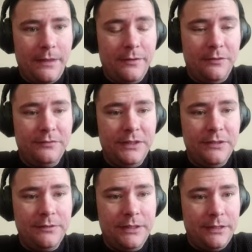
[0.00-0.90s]
hopefully
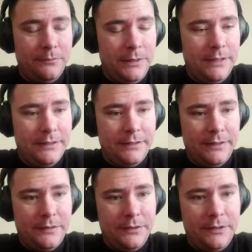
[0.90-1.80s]
we can make
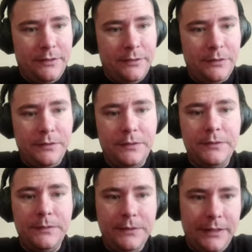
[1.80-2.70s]
our
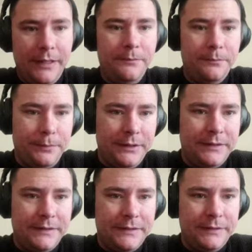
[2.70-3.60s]
own
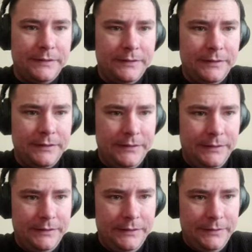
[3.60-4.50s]
MPs
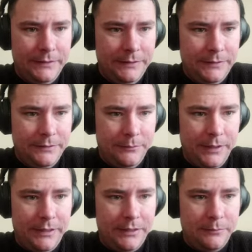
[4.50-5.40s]

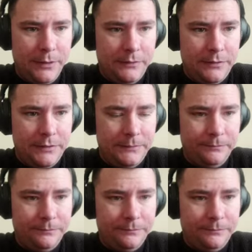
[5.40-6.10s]
mining power